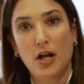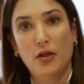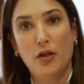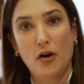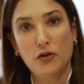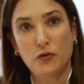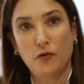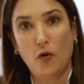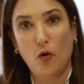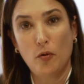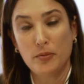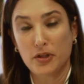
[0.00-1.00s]
Those
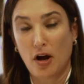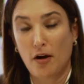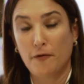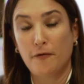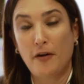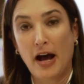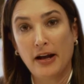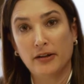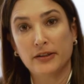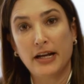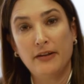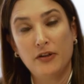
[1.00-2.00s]
forms are
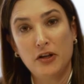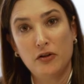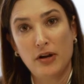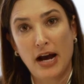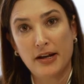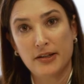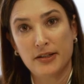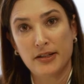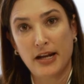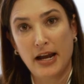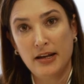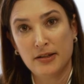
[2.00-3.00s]
filed in the United
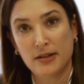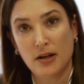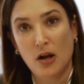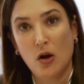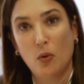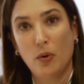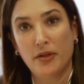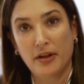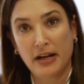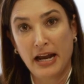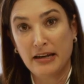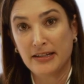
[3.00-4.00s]
States with the
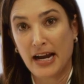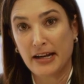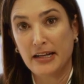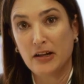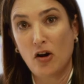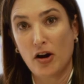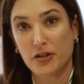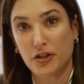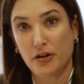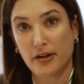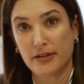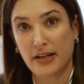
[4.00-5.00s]
Kentucky
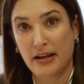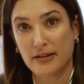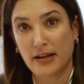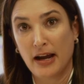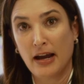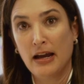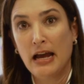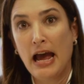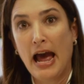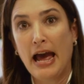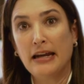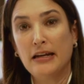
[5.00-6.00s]
Consular Center
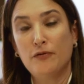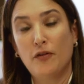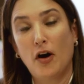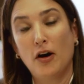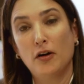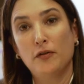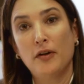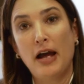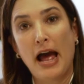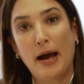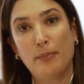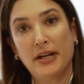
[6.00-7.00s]
and involve
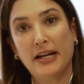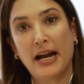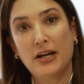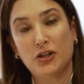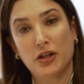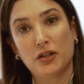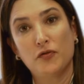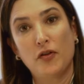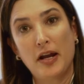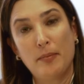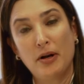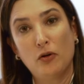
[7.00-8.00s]
applications for
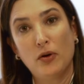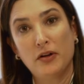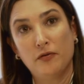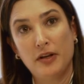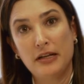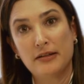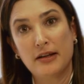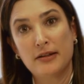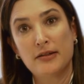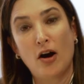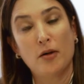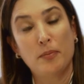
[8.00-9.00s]
immigrant
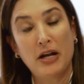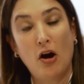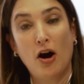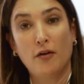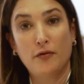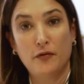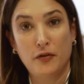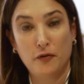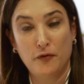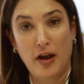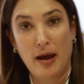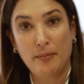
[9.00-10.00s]
visas on behalf of your
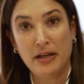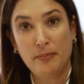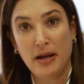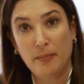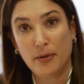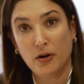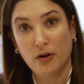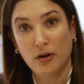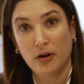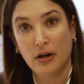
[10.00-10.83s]
family member